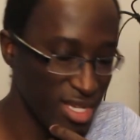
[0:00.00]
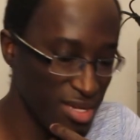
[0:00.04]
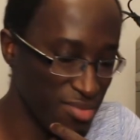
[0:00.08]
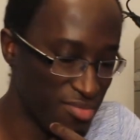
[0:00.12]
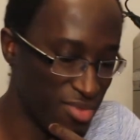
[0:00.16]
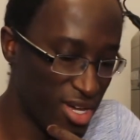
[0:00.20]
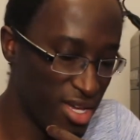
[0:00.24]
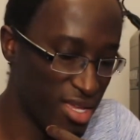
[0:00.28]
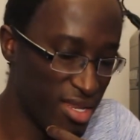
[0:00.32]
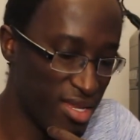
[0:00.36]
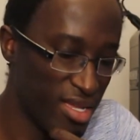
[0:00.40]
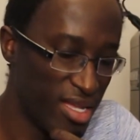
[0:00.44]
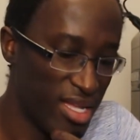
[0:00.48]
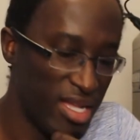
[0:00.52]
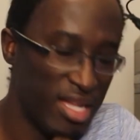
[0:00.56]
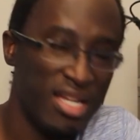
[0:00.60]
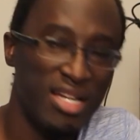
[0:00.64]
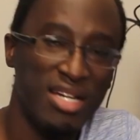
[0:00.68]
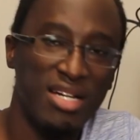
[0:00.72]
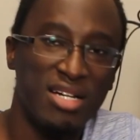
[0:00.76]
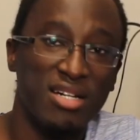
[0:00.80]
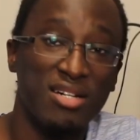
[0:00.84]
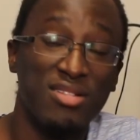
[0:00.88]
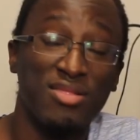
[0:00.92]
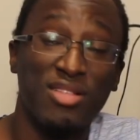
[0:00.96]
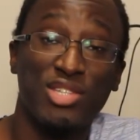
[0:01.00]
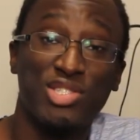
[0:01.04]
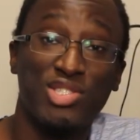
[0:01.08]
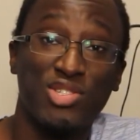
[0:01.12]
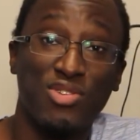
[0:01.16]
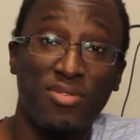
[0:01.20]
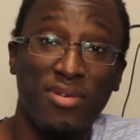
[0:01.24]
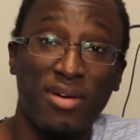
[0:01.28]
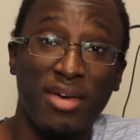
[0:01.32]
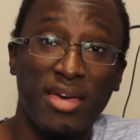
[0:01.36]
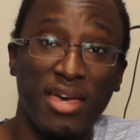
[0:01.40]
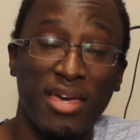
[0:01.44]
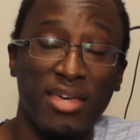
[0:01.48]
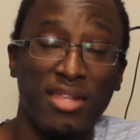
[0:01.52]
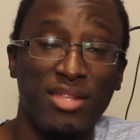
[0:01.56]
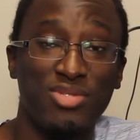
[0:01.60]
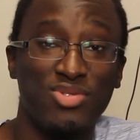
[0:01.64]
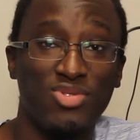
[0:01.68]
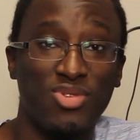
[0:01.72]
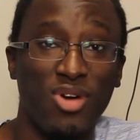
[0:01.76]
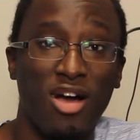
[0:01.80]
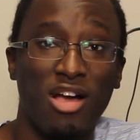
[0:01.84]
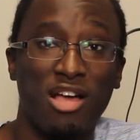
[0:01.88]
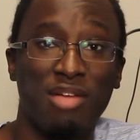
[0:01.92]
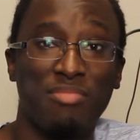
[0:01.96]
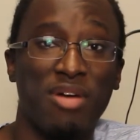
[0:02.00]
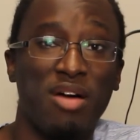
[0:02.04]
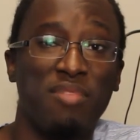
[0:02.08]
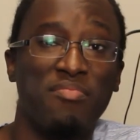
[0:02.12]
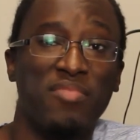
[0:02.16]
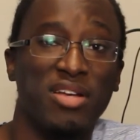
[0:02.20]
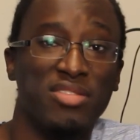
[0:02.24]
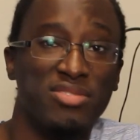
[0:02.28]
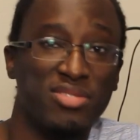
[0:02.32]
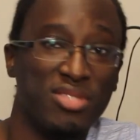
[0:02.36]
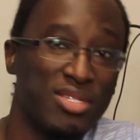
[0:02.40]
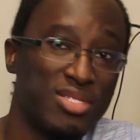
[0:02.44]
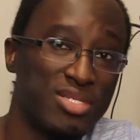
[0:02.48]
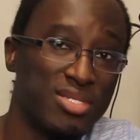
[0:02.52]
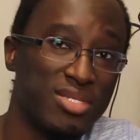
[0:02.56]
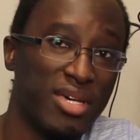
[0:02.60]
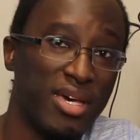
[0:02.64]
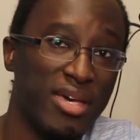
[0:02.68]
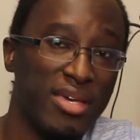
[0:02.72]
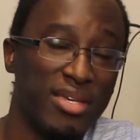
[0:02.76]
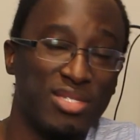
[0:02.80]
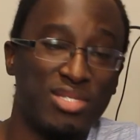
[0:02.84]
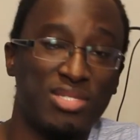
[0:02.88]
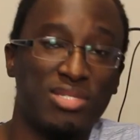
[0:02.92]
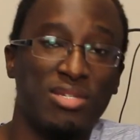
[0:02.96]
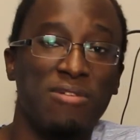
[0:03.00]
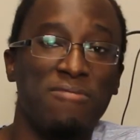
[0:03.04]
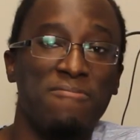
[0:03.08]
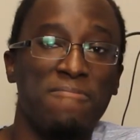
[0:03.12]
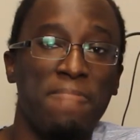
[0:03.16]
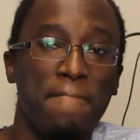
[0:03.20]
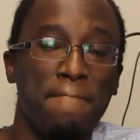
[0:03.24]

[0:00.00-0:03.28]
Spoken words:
But let's go ahead and talk about my dislikes.